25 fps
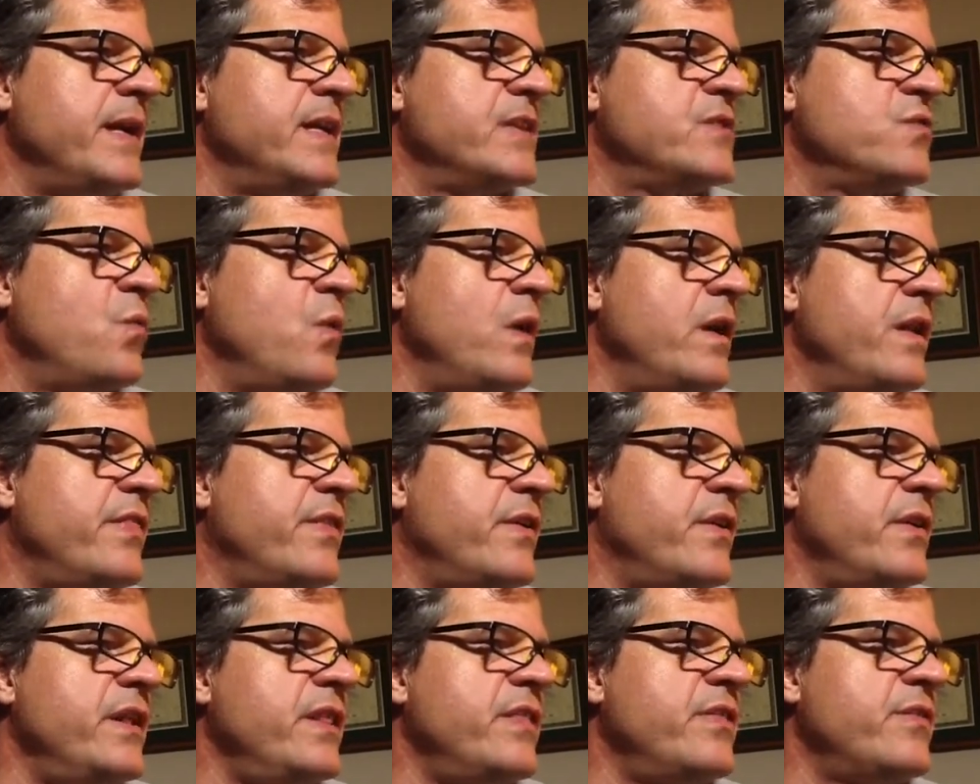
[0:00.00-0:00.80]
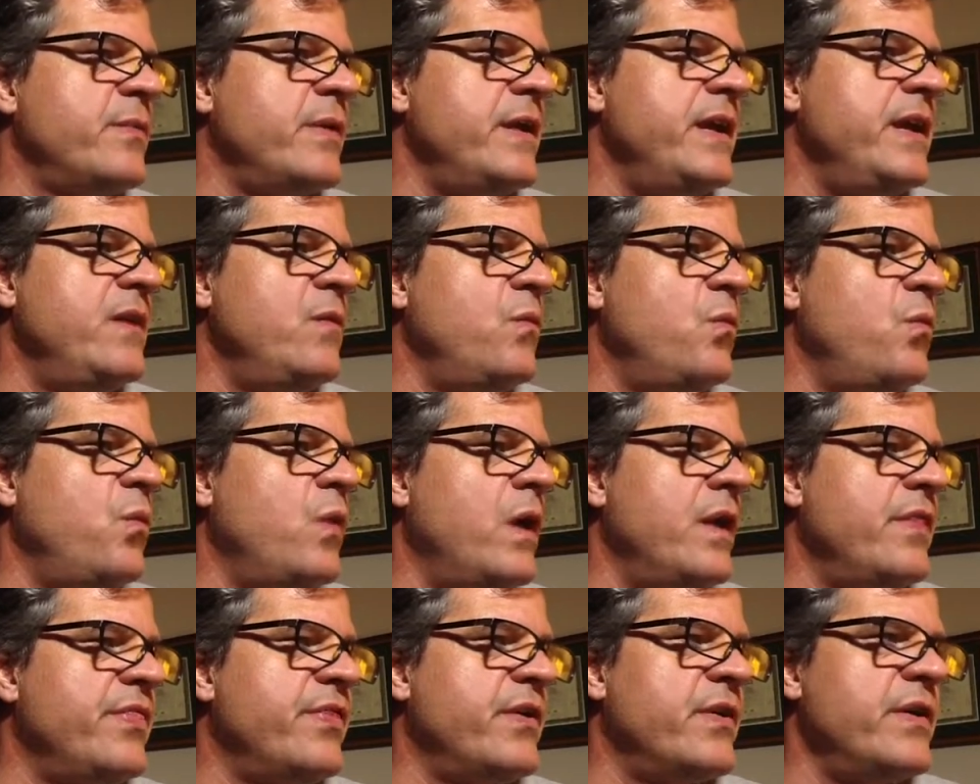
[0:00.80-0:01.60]
It's 133 to
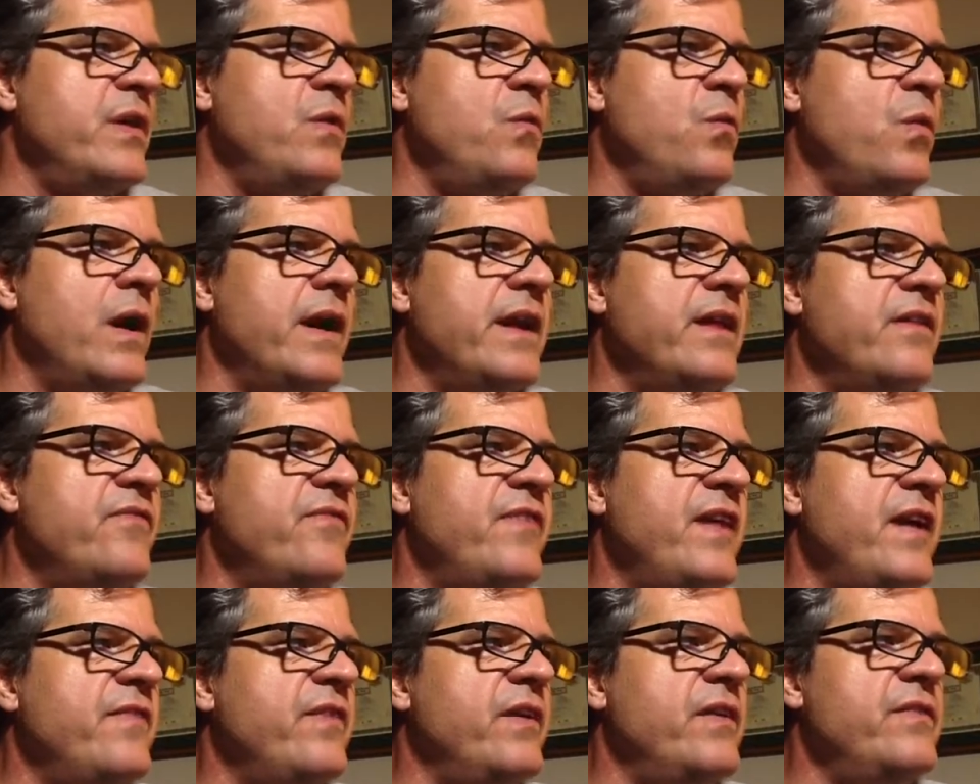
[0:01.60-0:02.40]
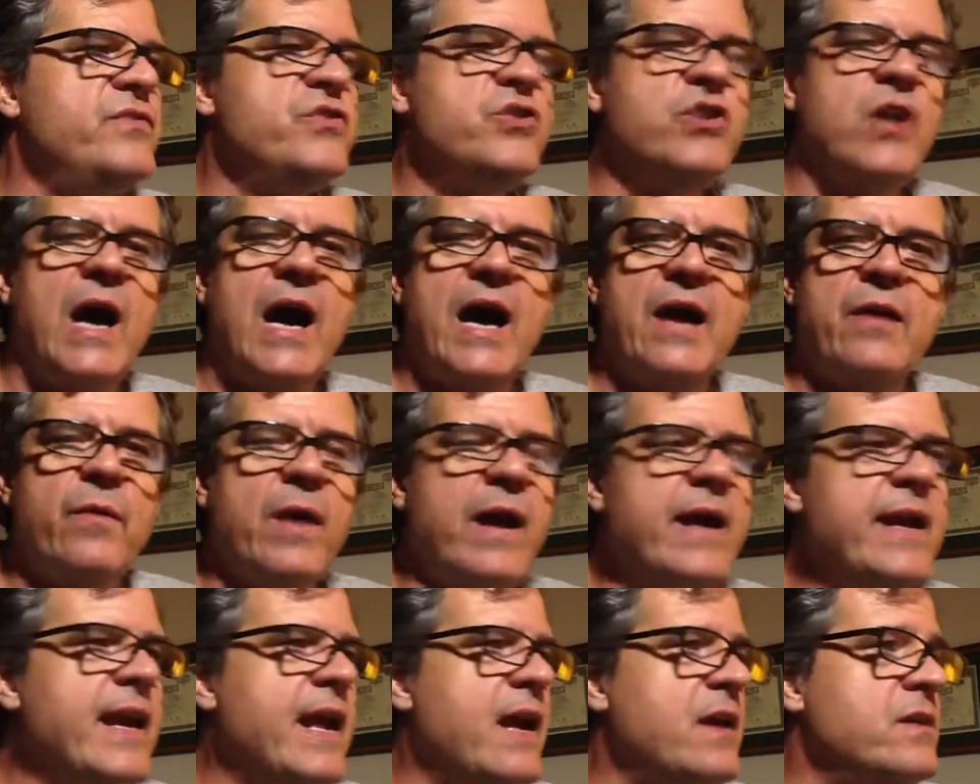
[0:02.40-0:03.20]
131 in favor of John
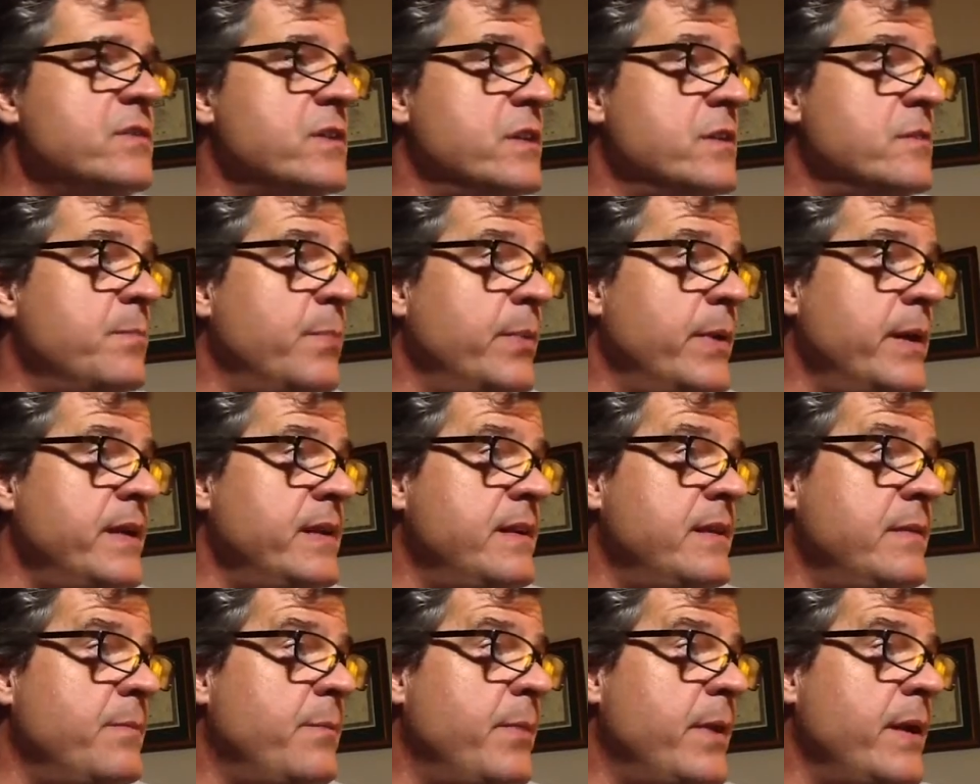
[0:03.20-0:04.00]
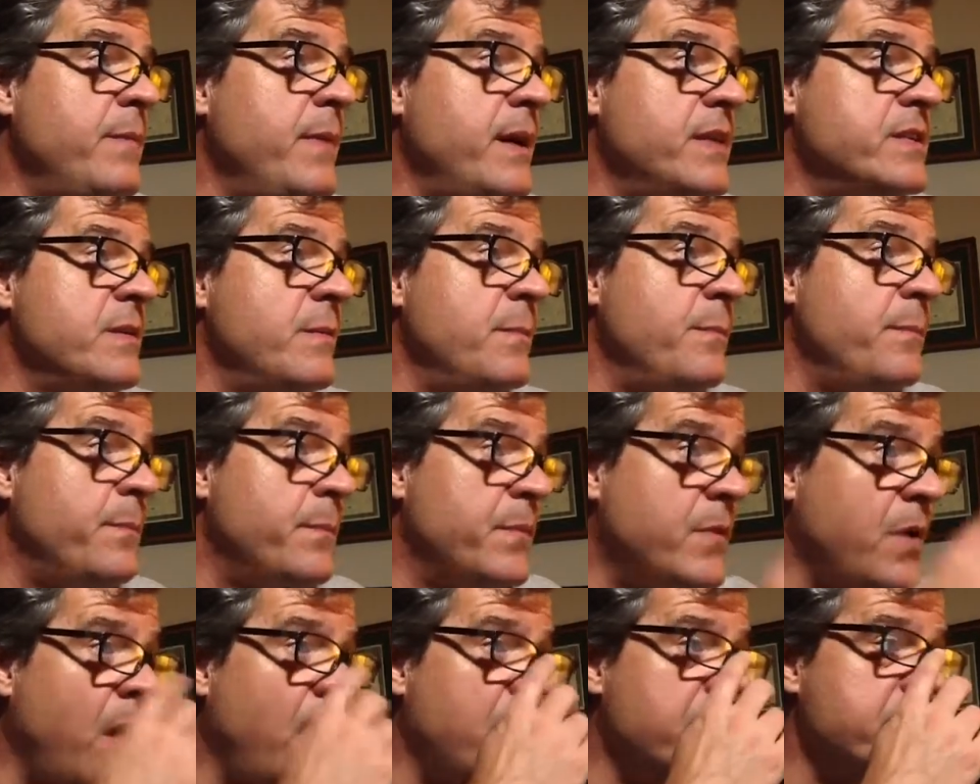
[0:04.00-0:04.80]
right now, so it's pretty much a
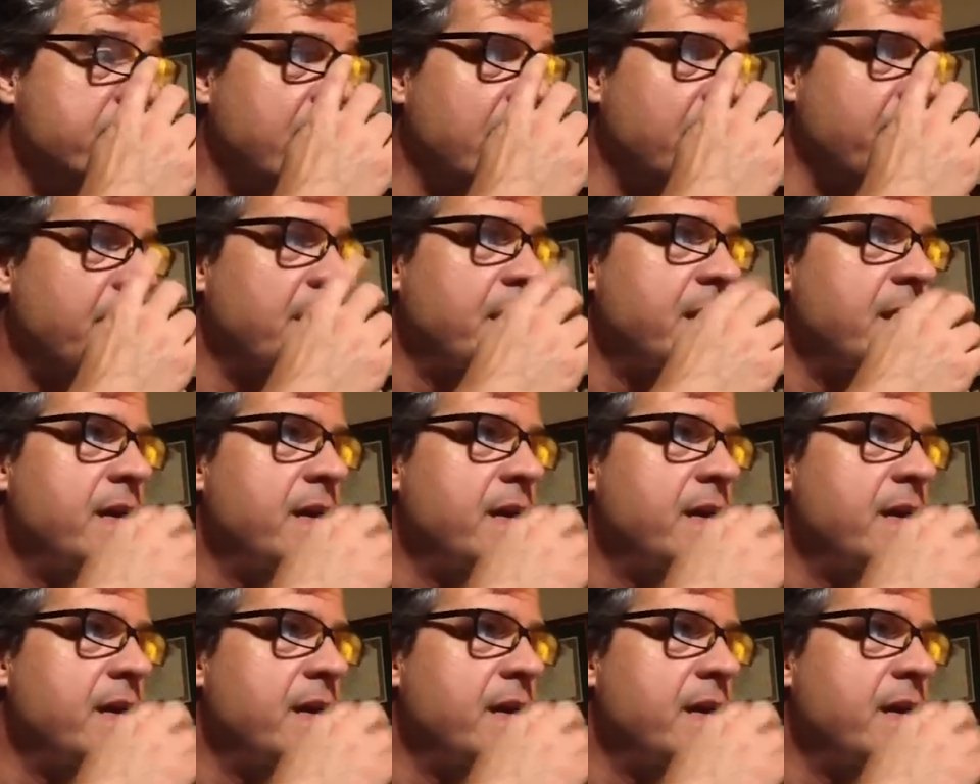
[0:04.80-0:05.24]
toss-up.